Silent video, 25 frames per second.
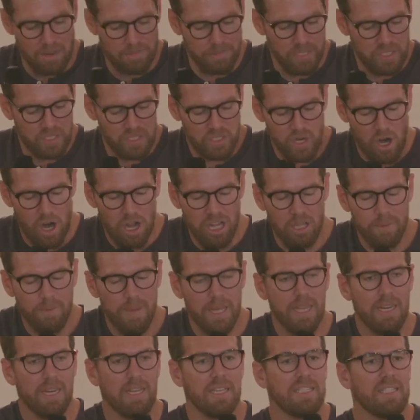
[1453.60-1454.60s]

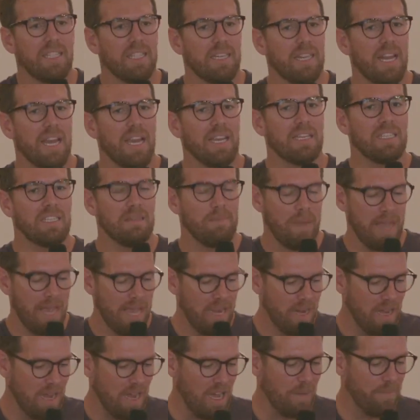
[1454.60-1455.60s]
Solomon is the next
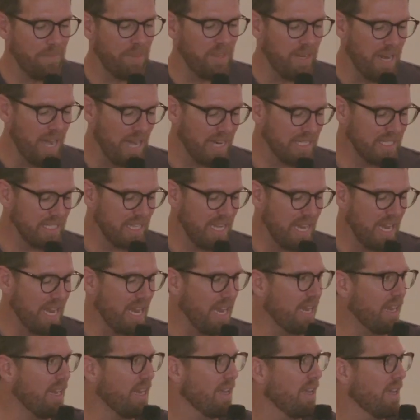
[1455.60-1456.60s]
man up, the next
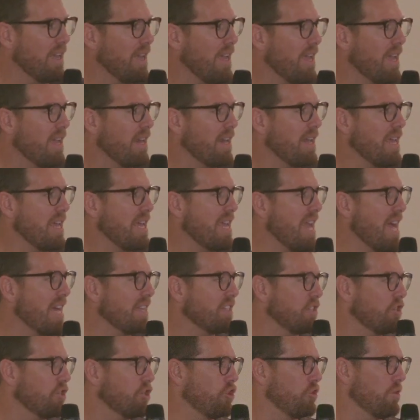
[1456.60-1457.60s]
king, and he
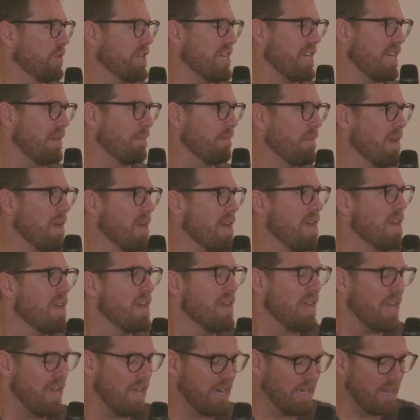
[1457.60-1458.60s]
has a dream.
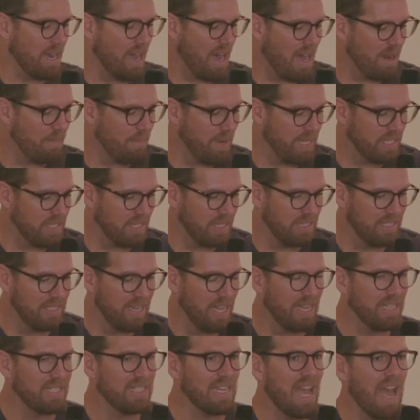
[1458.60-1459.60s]
And God basically
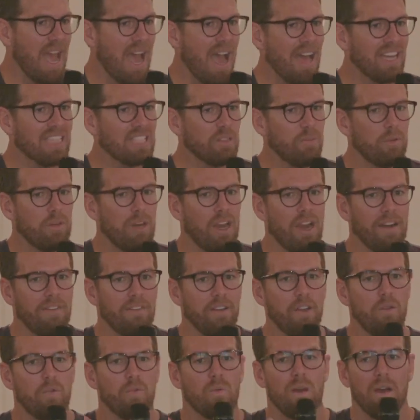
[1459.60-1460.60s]
says, ask
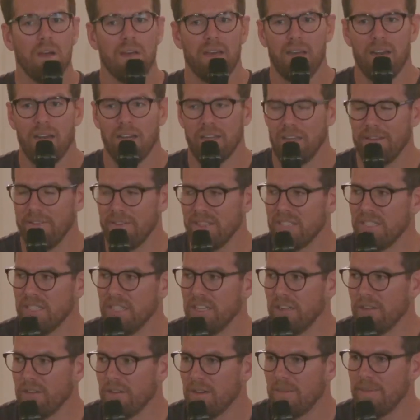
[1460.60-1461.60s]
whatever you want and I'll give it to
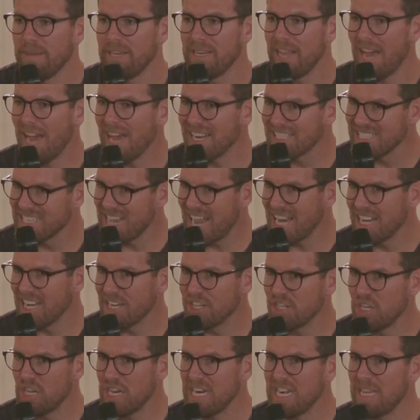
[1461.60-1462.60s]
you. I mean, God's not a
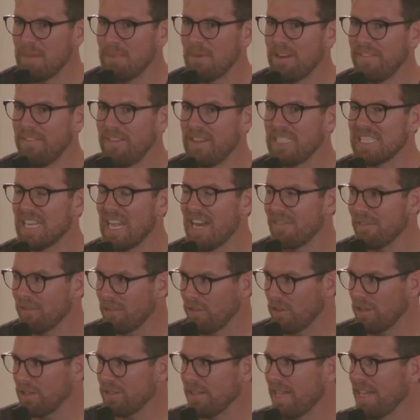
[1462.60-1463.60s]
genie, but if he's ever
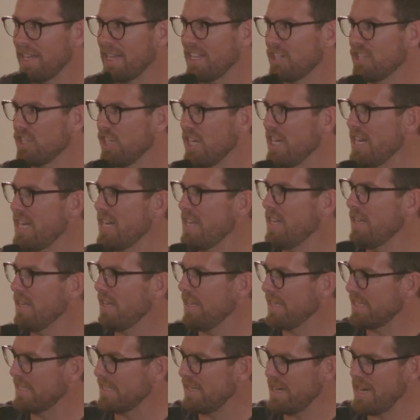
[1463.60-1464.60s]
looked like a genie,
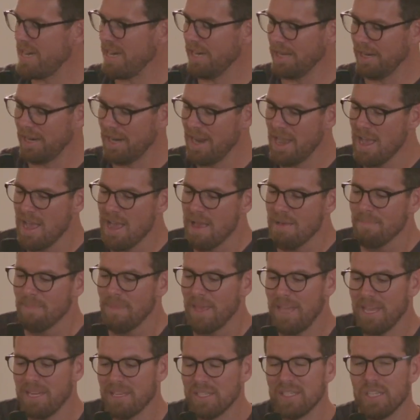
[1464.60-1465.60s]
it's here.
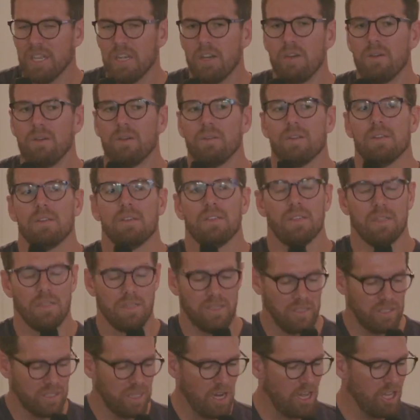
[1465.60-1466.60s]
And so
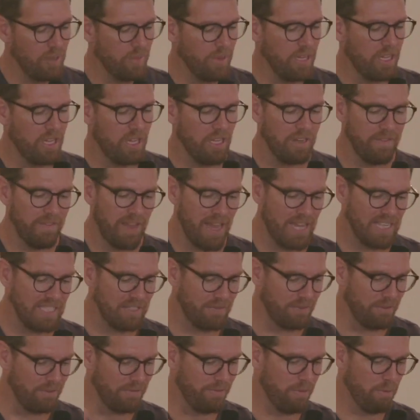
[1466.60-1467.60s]
Solomon could have
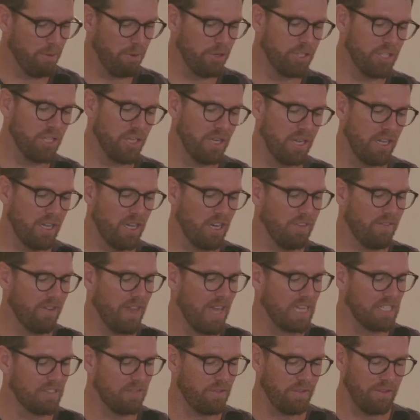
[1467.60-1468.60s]
asked for fortune. He could have
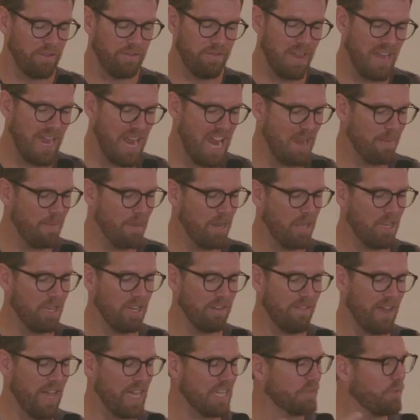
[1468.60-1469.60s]
asked for fame. He could
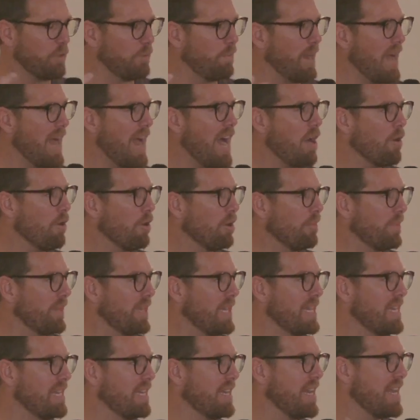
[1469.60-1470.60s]
have asked for power, but
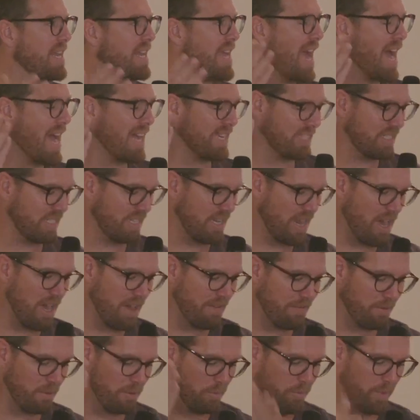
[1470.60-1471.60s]
he asked
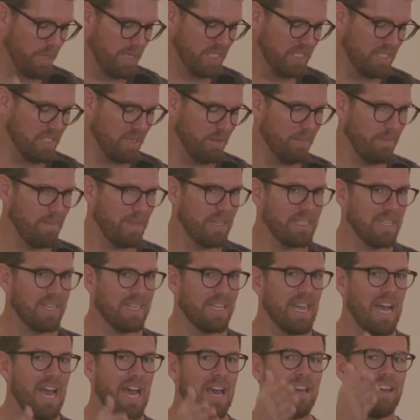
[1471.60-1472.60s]
God for wisdom. He's
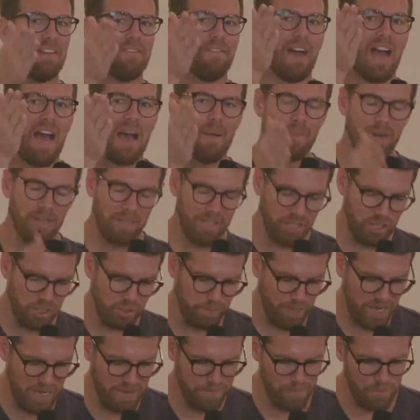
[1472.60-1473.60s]
like, God, if I'm going to lead your
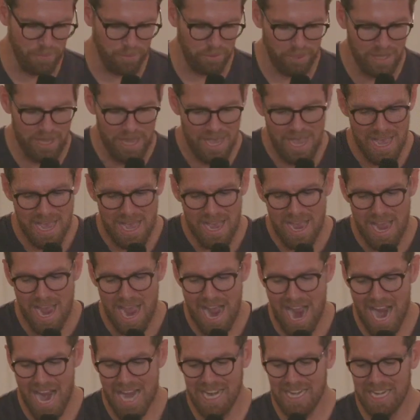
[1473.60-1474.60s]
people,
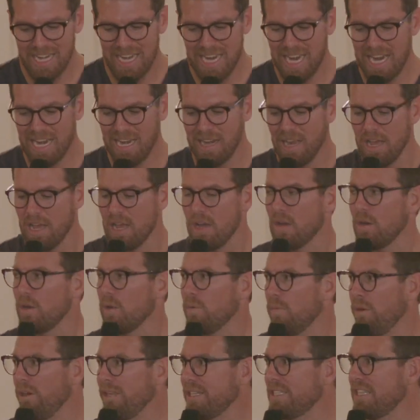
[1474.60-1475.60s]
I need
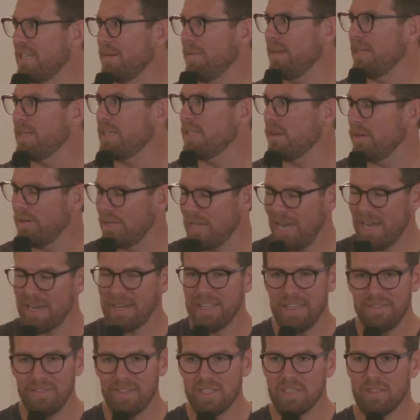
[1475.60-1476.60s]
wisdom. And so
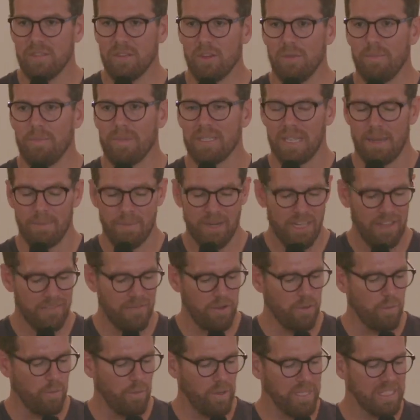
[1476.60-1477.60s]
God gives it to him. He's like, I'm going to give
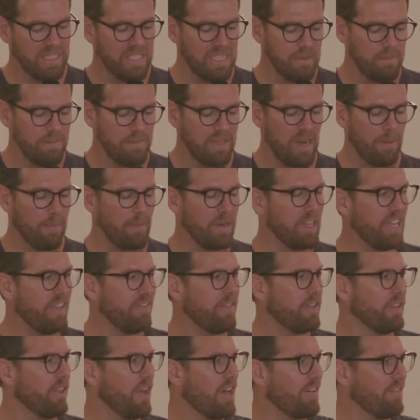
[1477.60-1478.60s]
you wisdom, and I'm going to
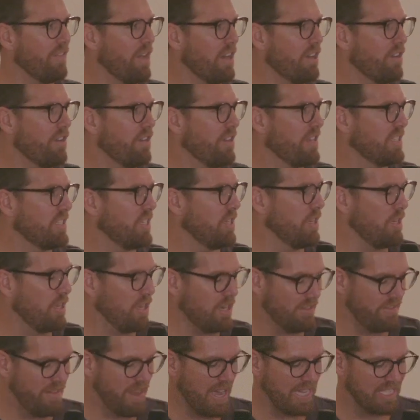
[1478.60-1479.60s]
give you a lot of other things that you
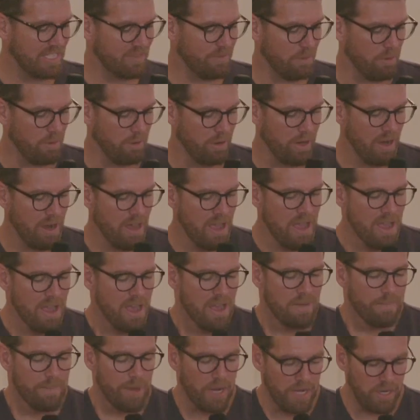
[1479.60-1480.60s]
could have asked for,
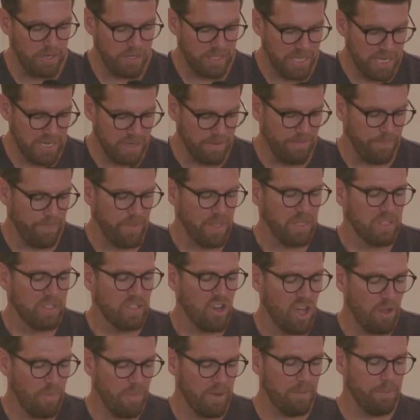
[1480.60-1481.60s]
but you didn't.
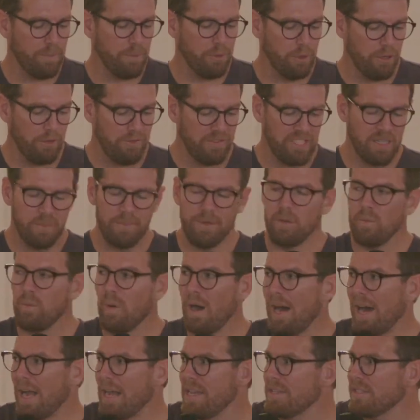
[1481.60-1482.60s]
Solomon proves to be
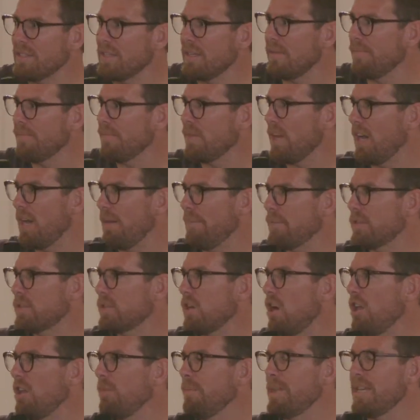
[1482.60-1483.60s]
wise.
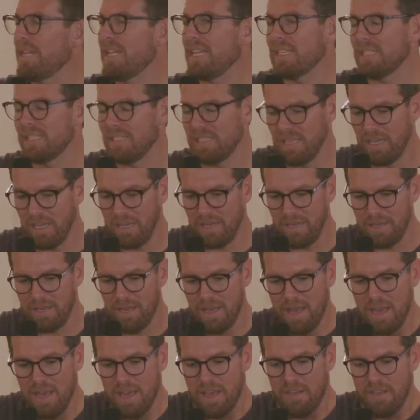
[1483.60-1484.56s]
Solomon gets the